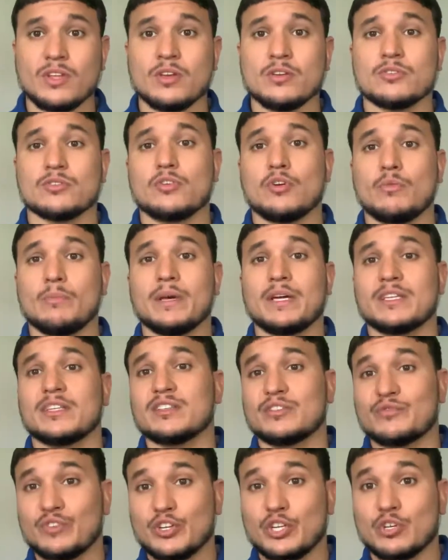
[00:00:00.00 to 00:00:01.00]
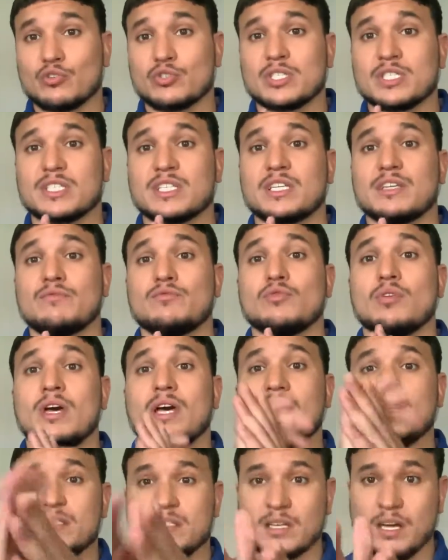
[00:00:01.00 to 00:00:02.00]
So making this video just to give you a
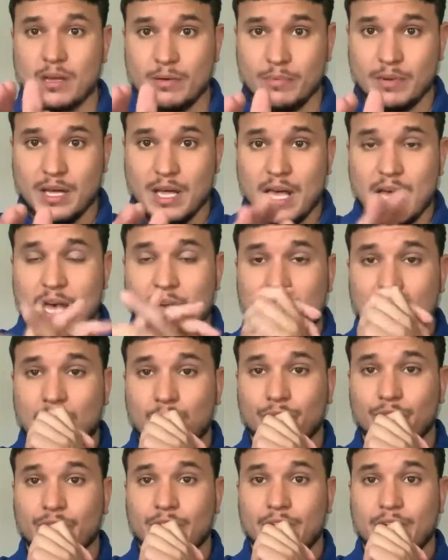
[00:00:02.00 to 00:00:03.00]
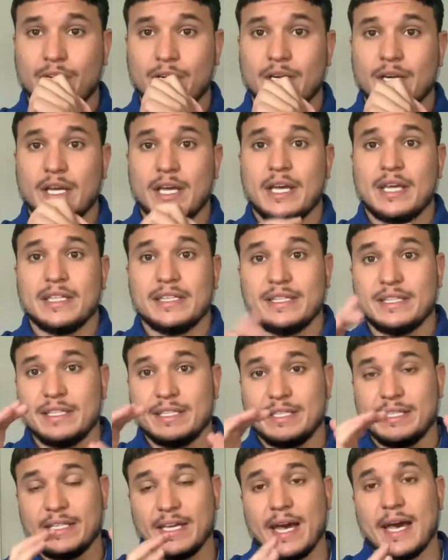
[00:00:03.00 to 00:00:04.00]
heads up out there.
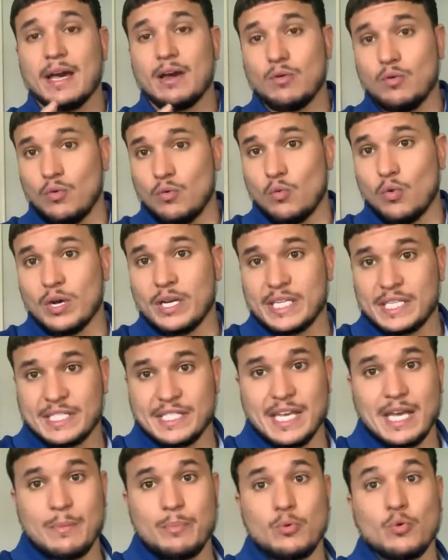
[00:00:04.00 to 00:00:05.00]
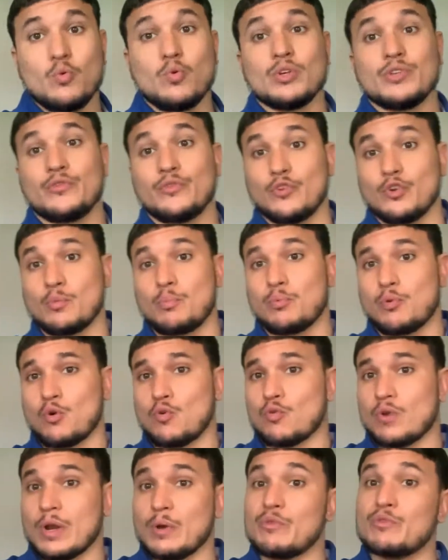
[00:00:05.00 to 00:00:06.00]
That one example was for the
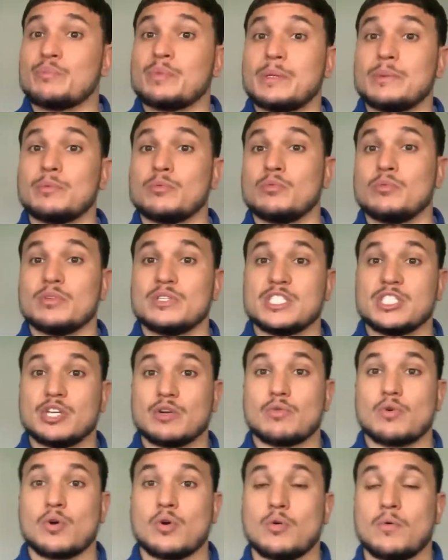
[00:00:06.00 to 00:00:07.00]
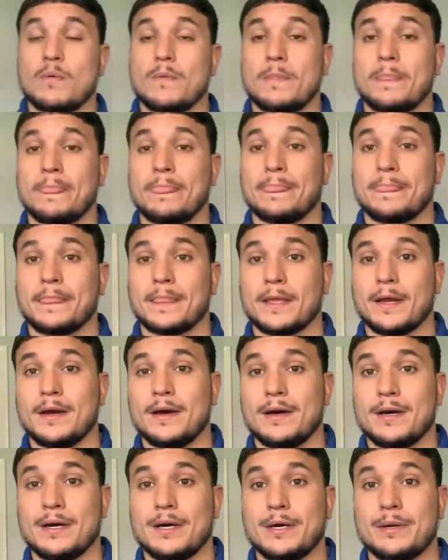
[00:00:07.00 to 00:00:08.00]
program with people with zero
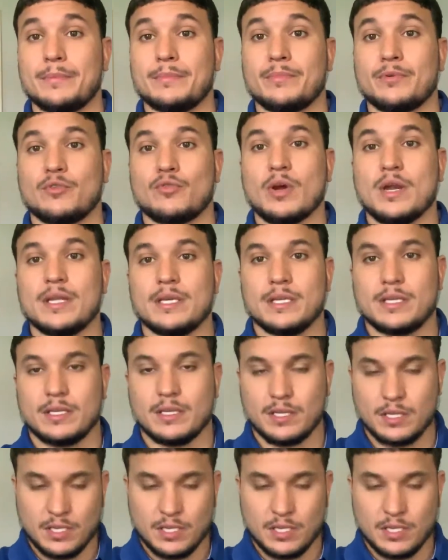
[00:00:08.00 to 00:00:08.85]
credit.